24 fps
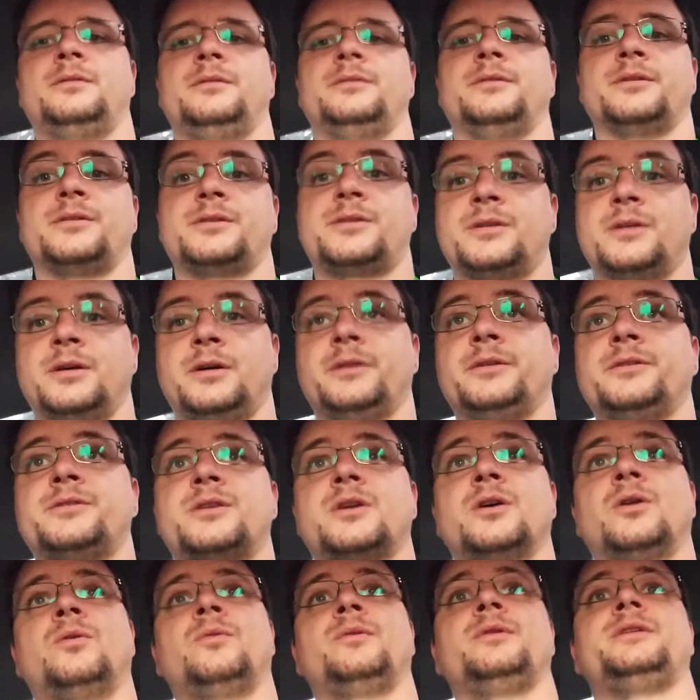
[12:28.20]
The sun is
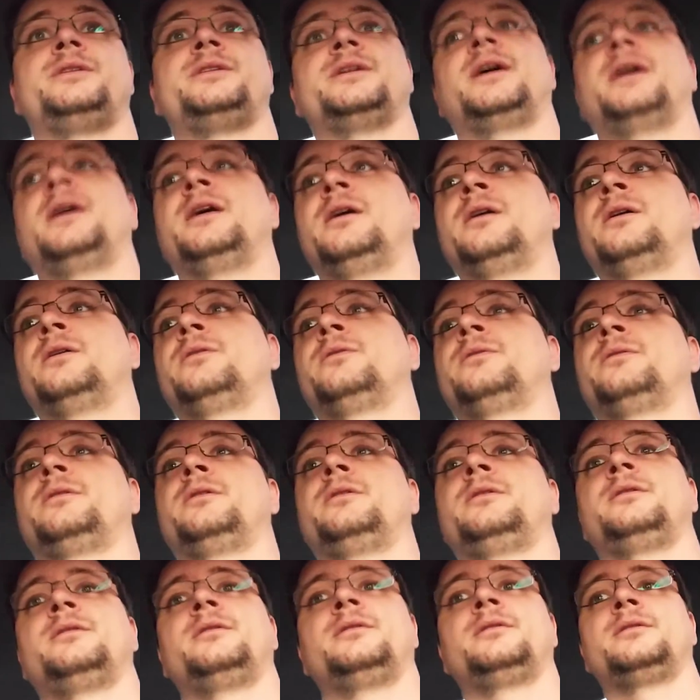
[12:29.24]
going down.
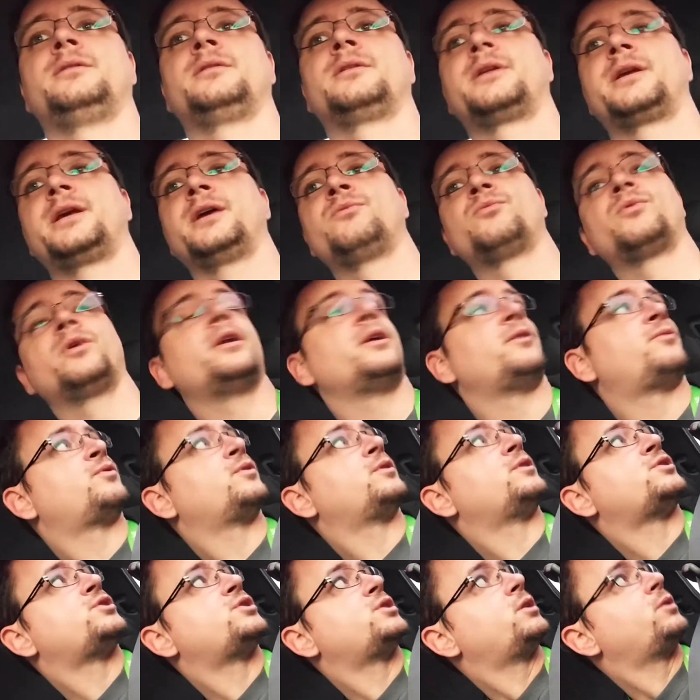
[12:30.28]
Getting ready
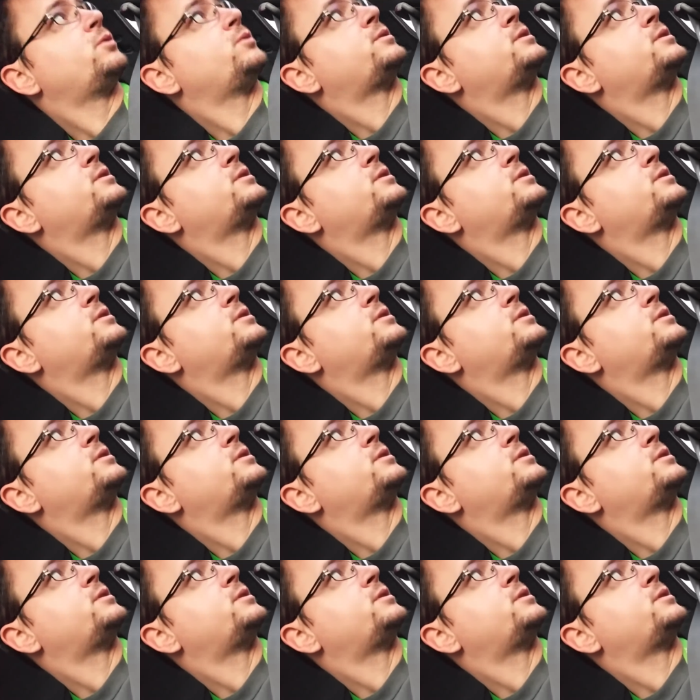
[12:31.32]
for the show